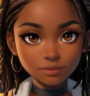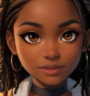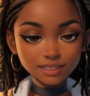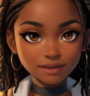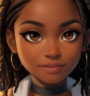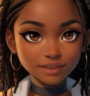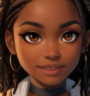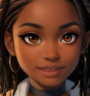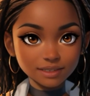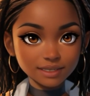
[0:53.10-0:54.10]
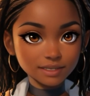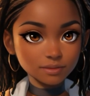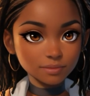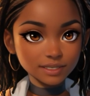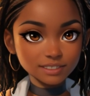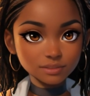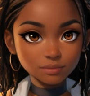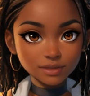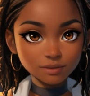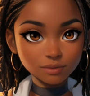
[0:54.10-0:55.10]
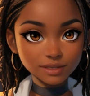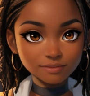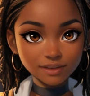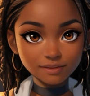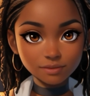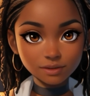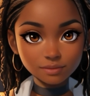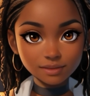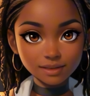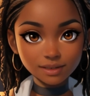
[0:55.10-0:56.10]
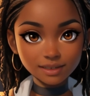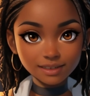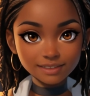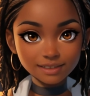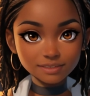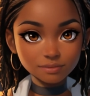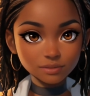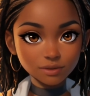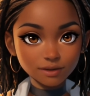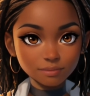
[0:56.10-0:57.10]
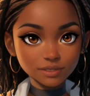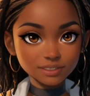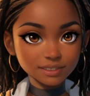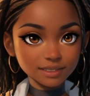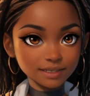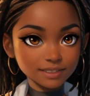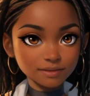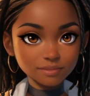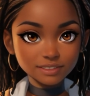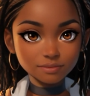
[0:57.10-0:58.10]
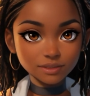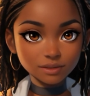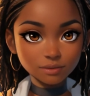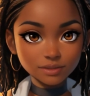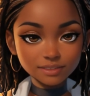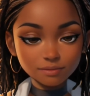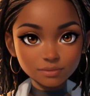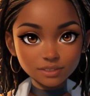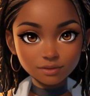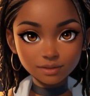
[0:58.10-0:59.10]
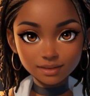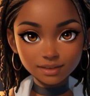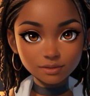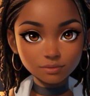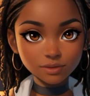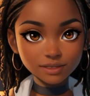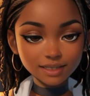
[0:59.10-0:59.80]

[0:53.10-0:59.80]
we dive in, can you please do me a quick favor? Hit that subscribe button and give this video a thumbs up. It really